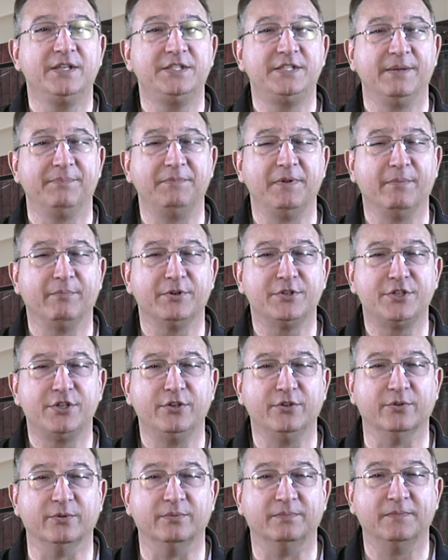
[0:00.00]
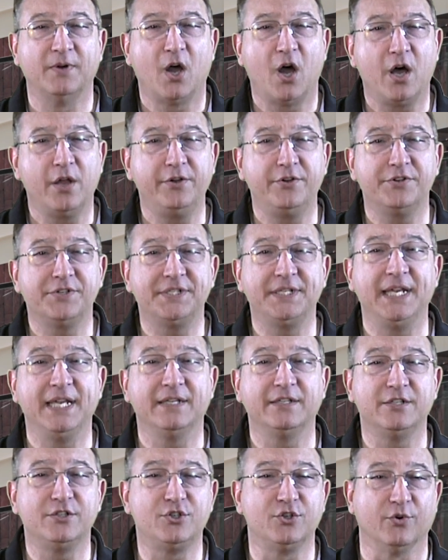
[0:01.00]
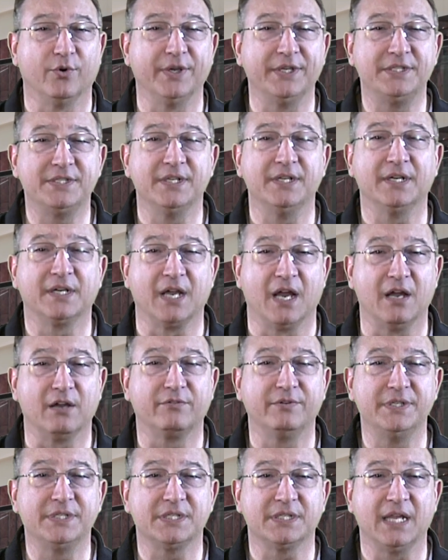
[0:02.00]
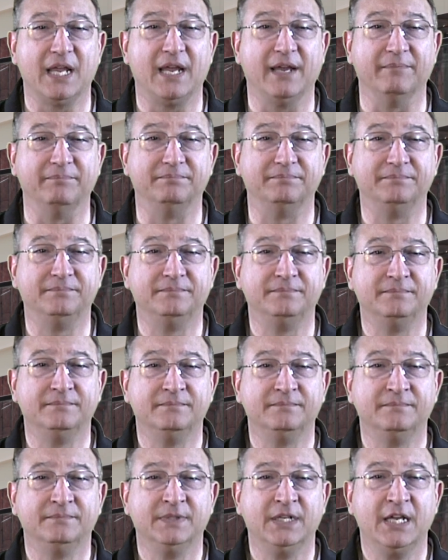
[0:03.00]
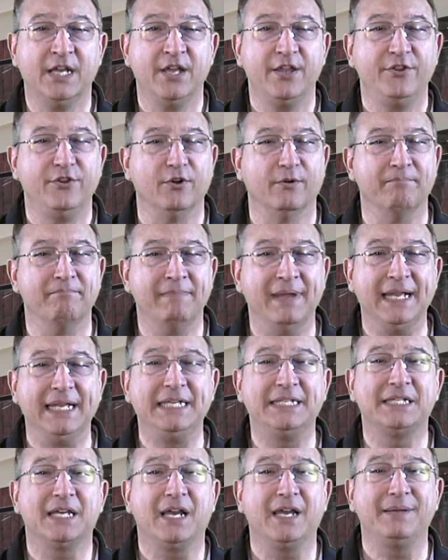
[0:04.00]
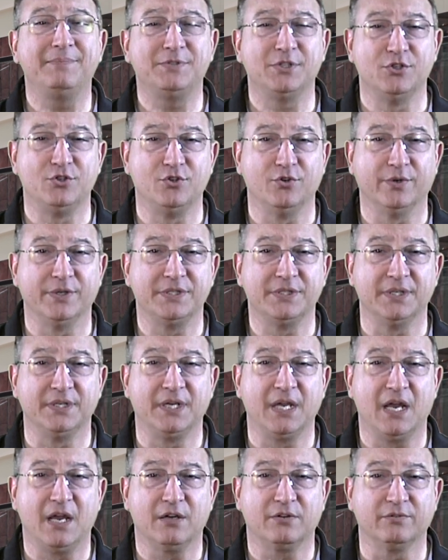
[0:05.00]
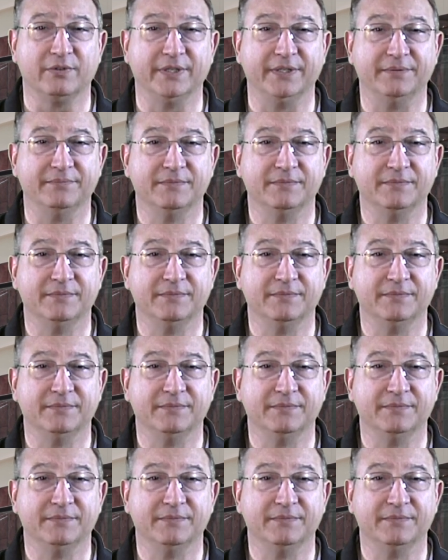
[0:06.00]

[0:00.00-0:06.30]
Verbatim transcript: Tip number two, understand the joints in a concrete slab. There are many types of joints in concrete.